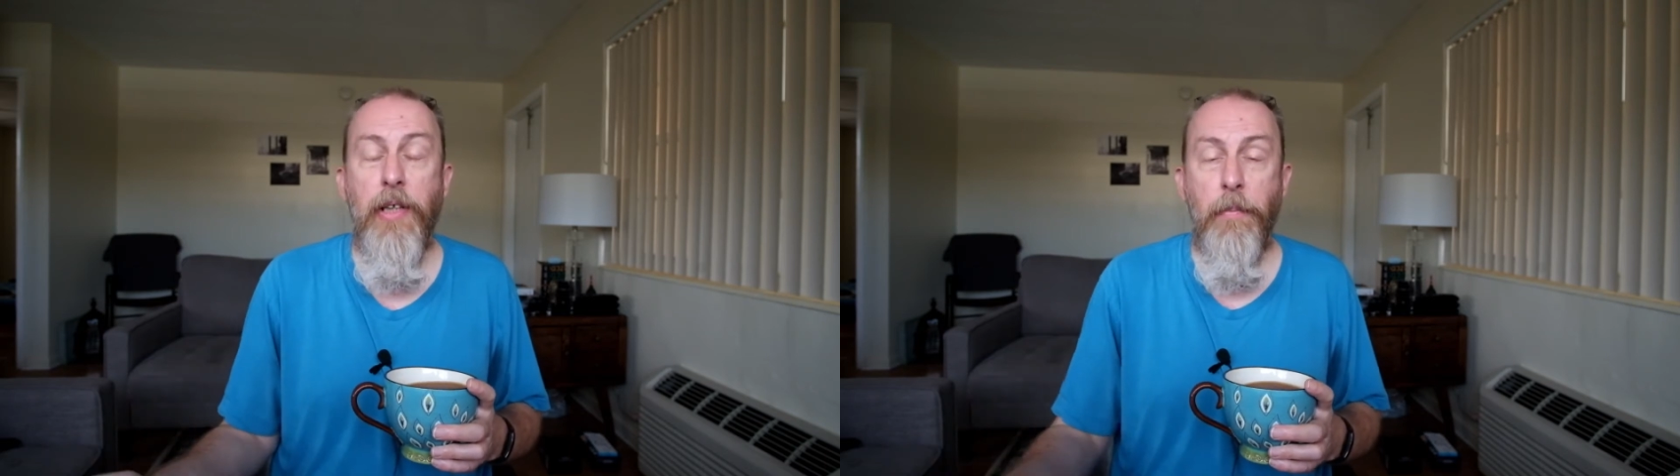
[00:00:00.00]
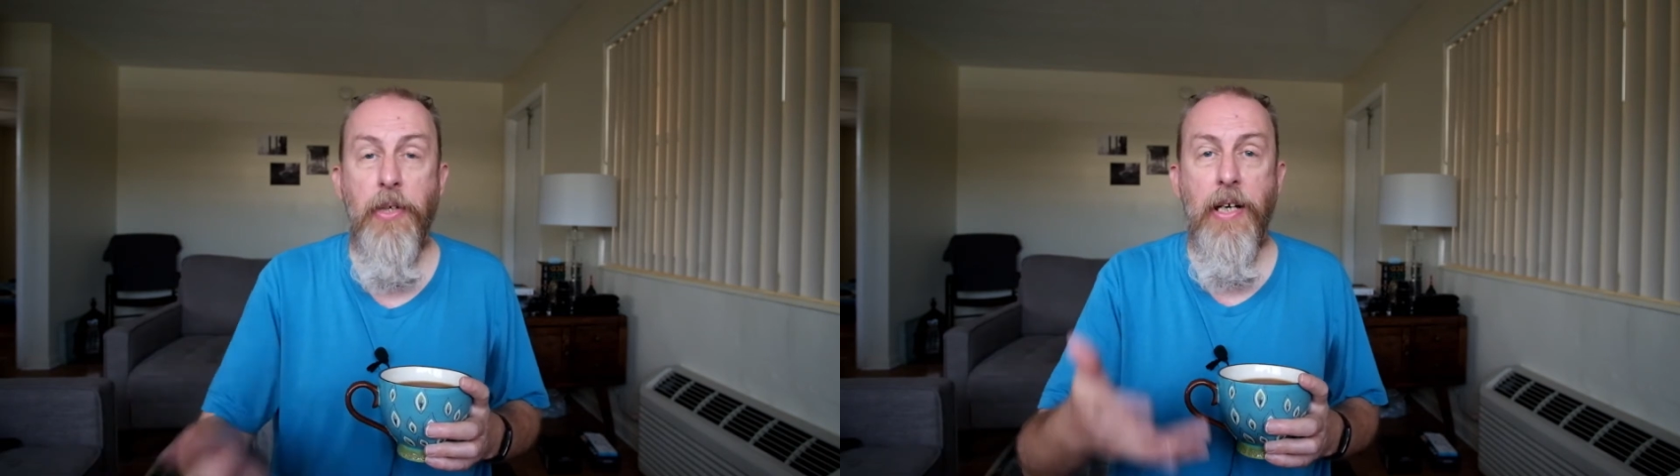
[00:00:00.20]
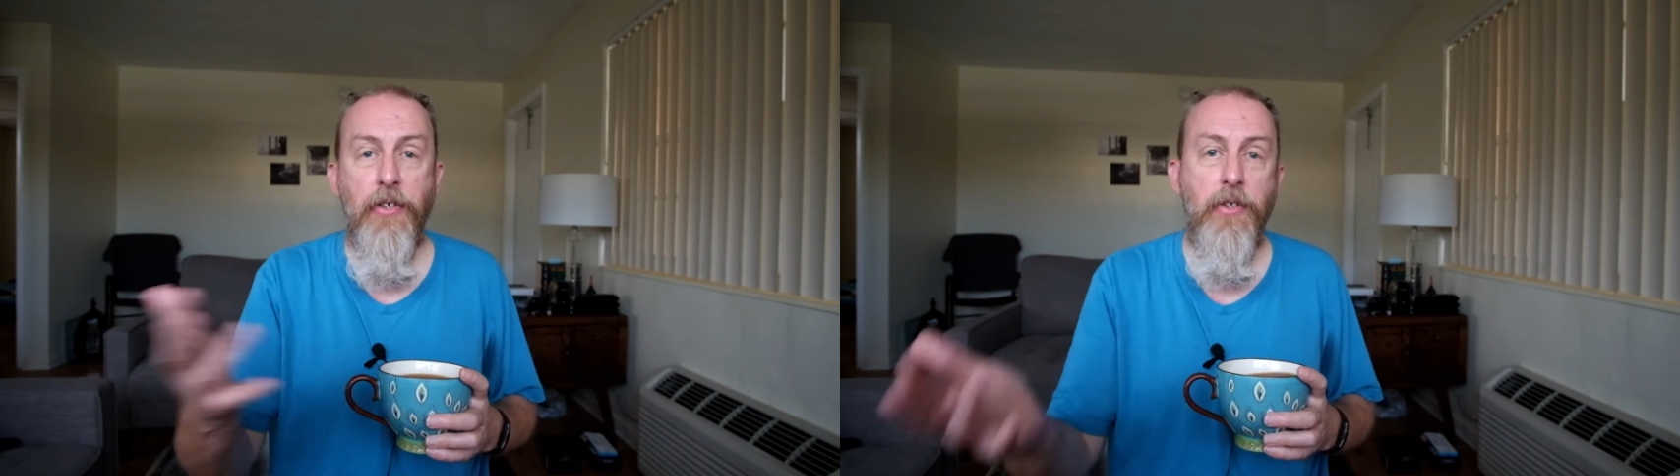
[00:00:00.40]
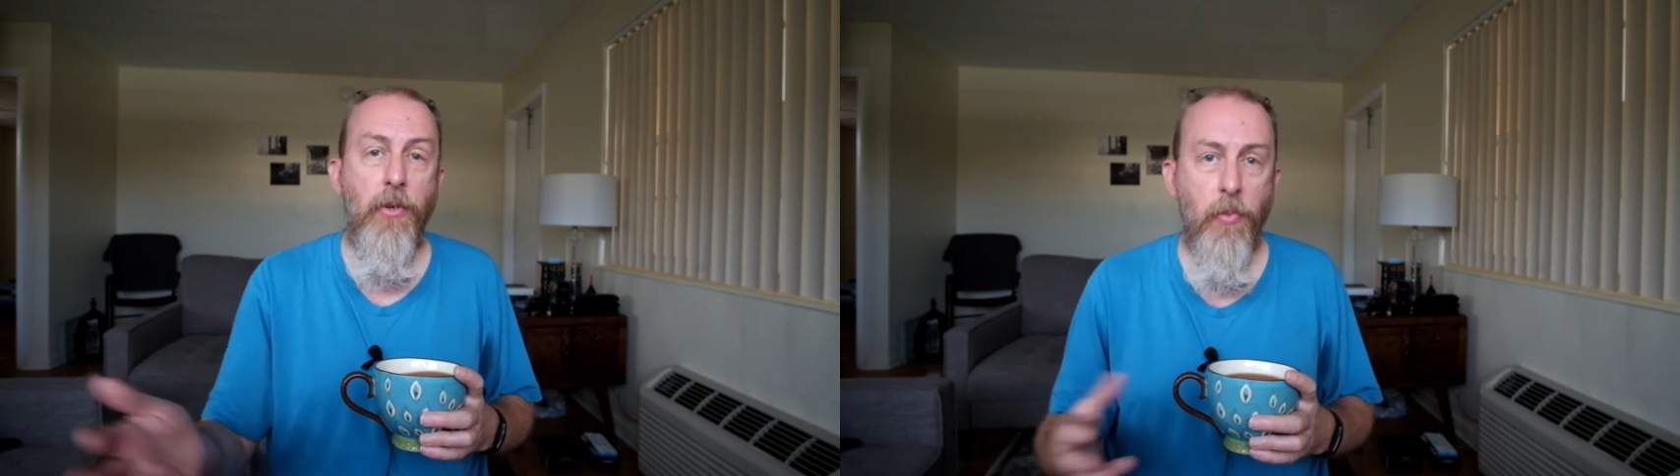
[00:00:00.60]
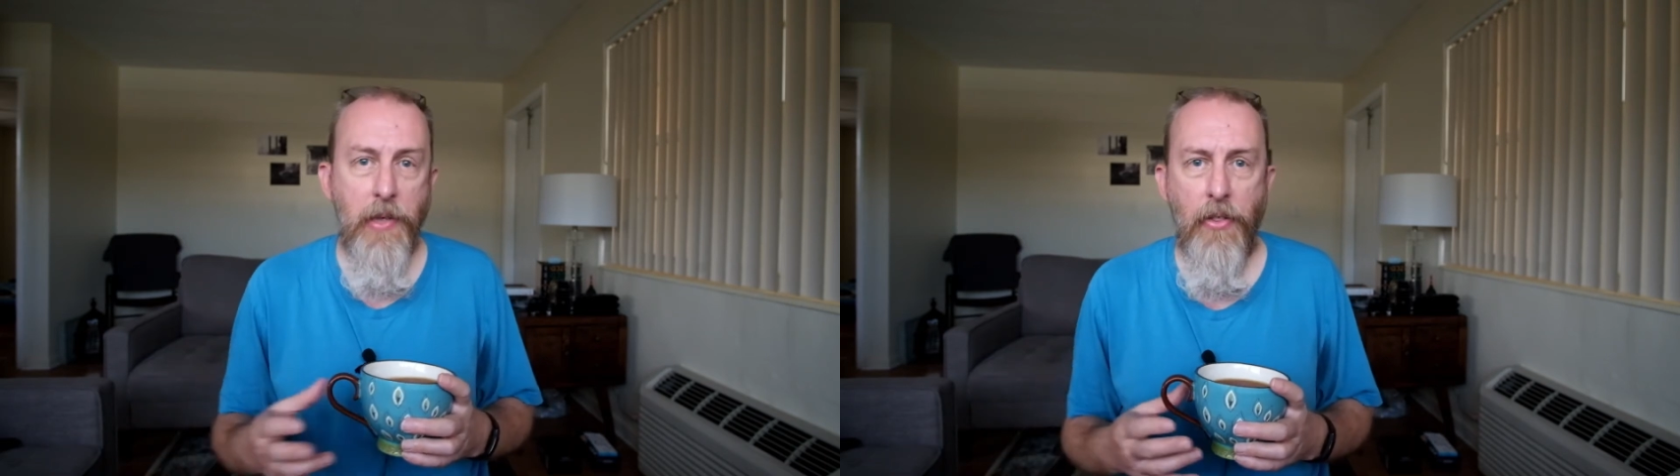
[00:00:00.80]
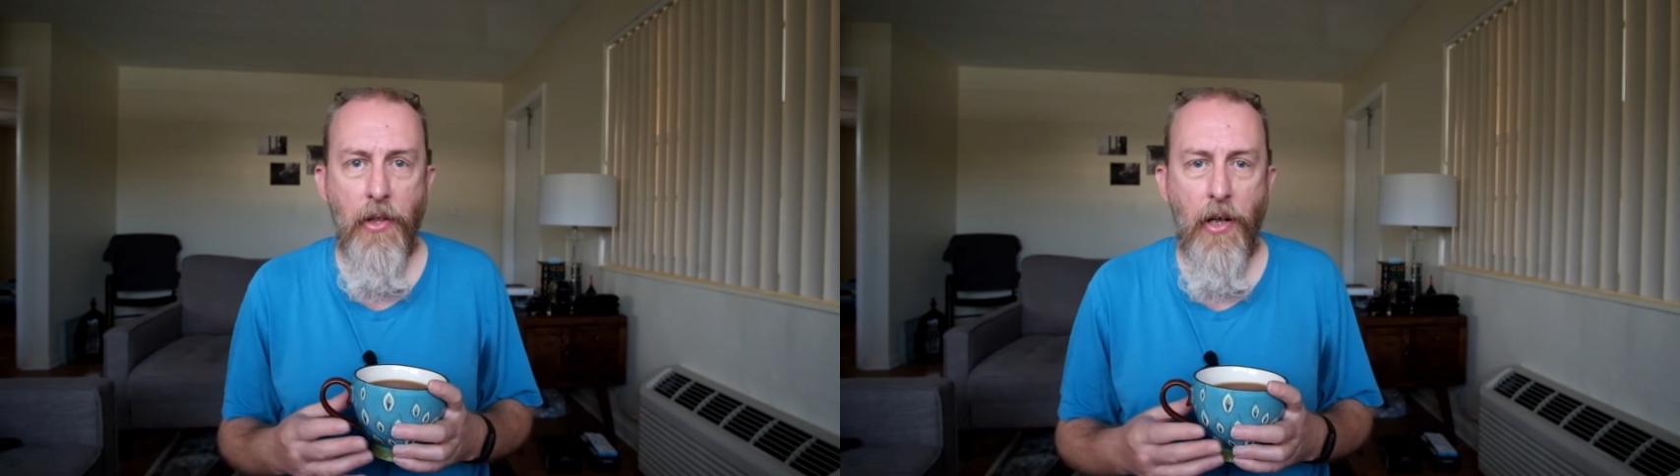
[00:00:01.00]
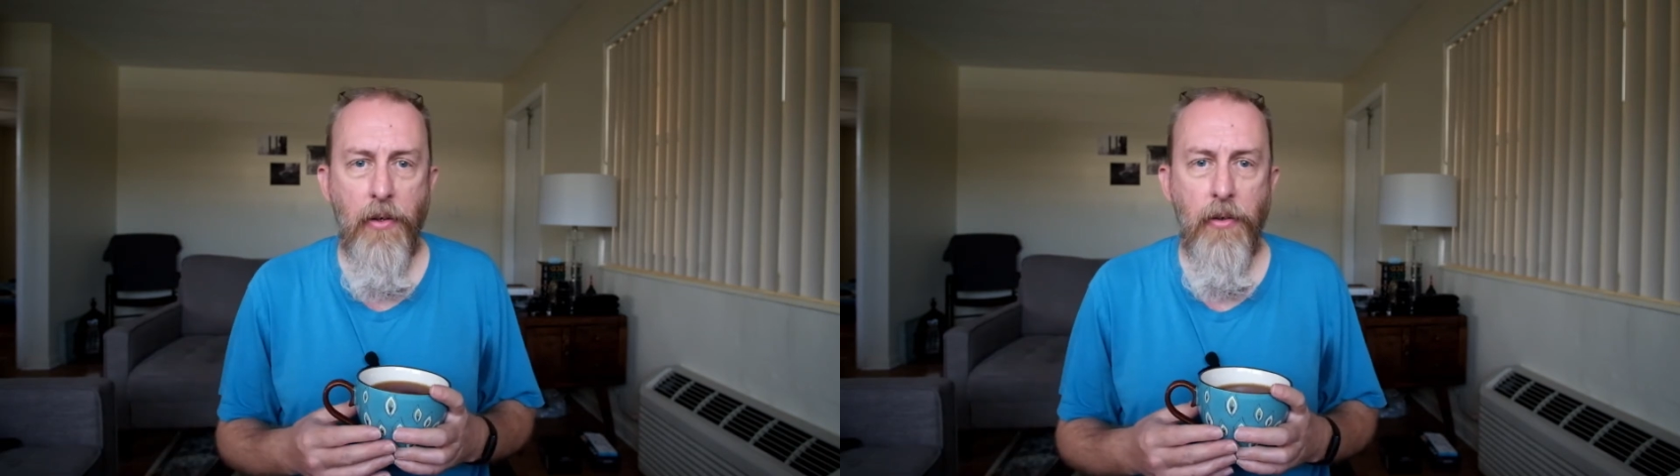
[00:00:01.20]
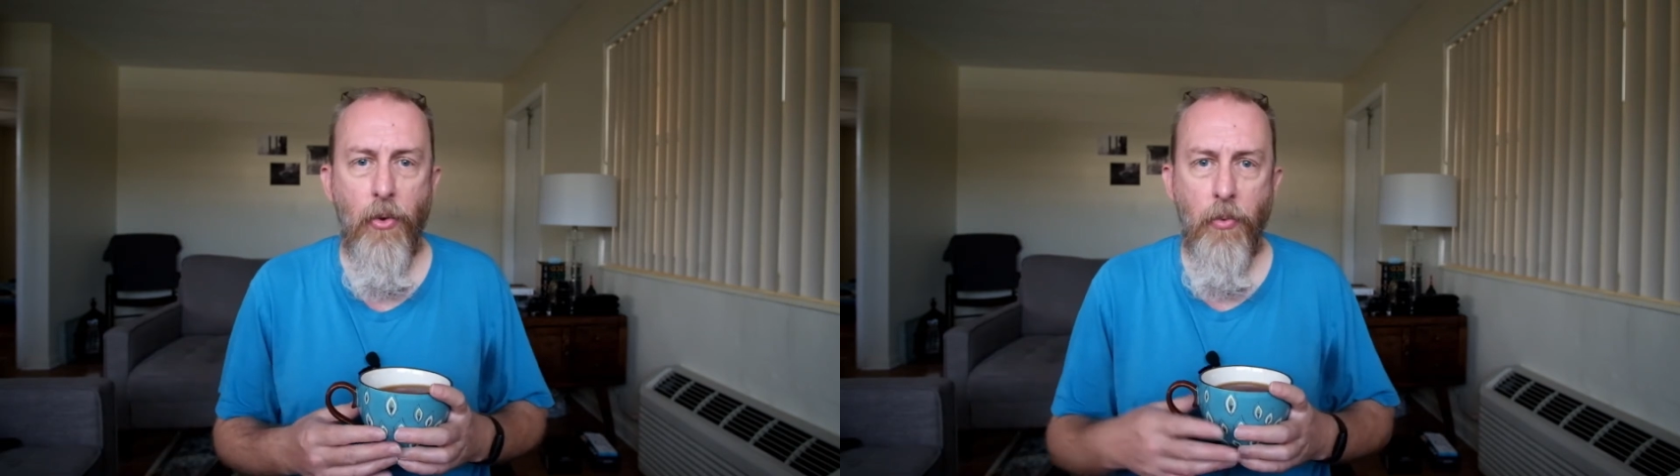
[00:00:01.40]
that pertains to a readathon
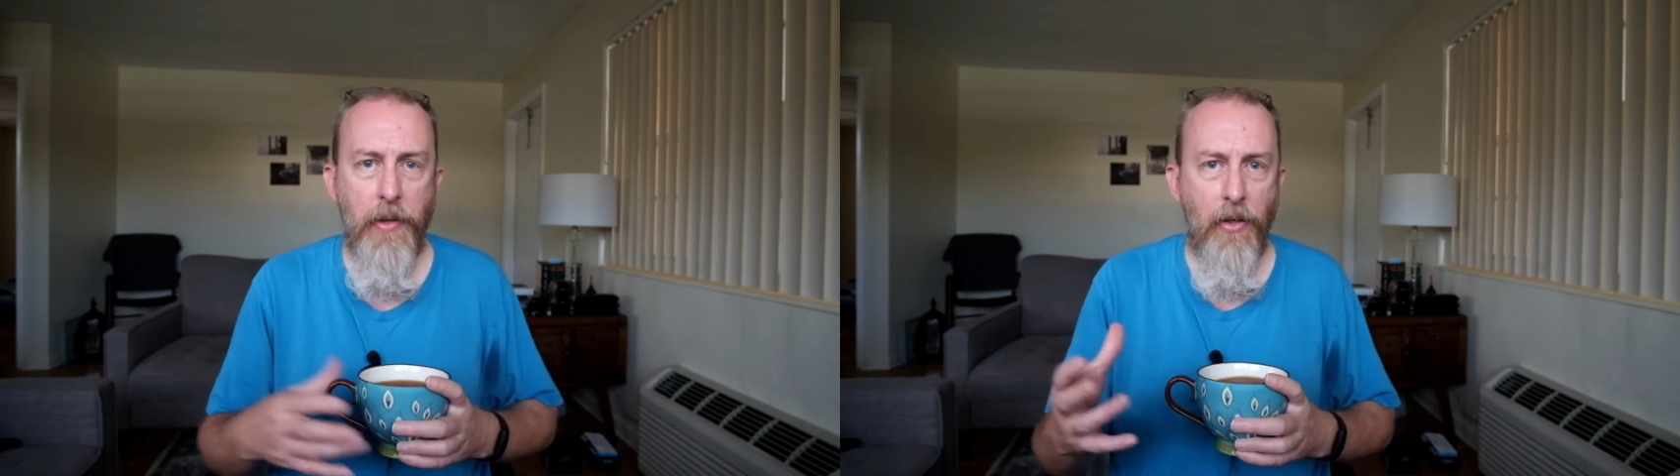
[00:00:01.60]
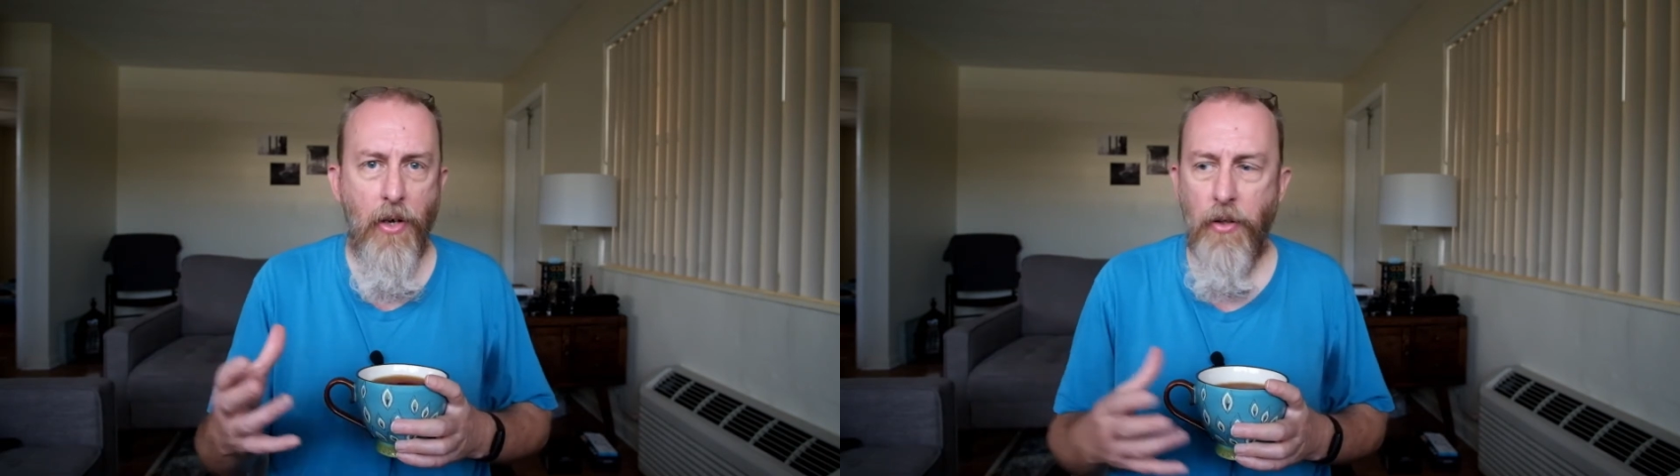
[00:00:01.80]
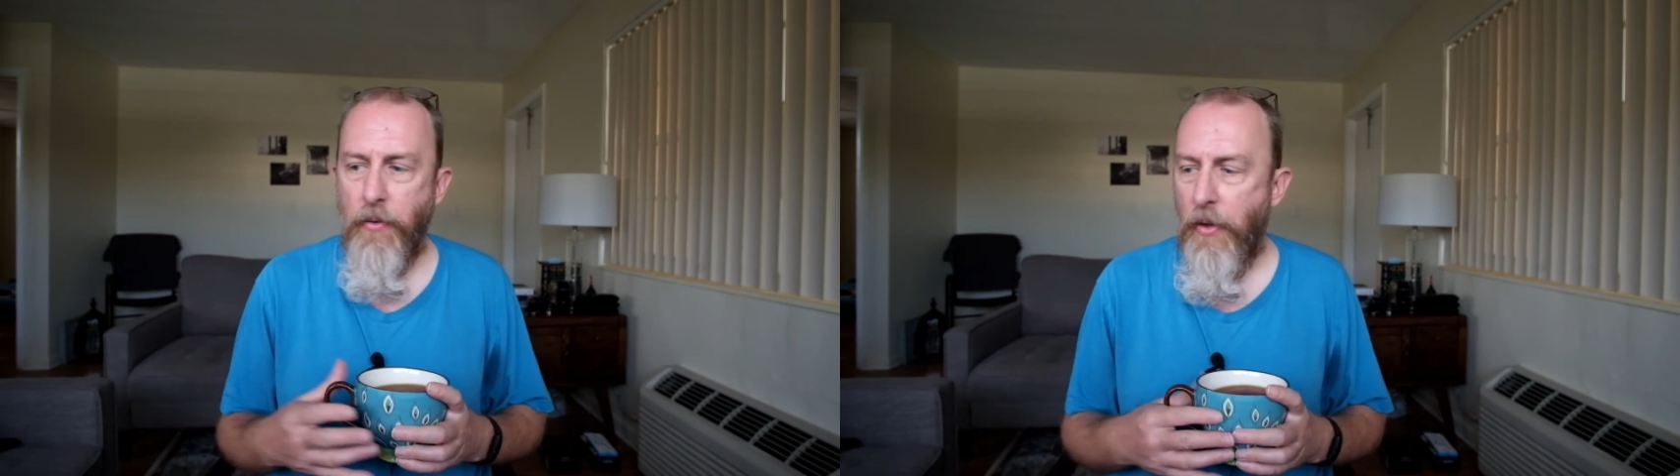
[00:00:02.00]
or read along.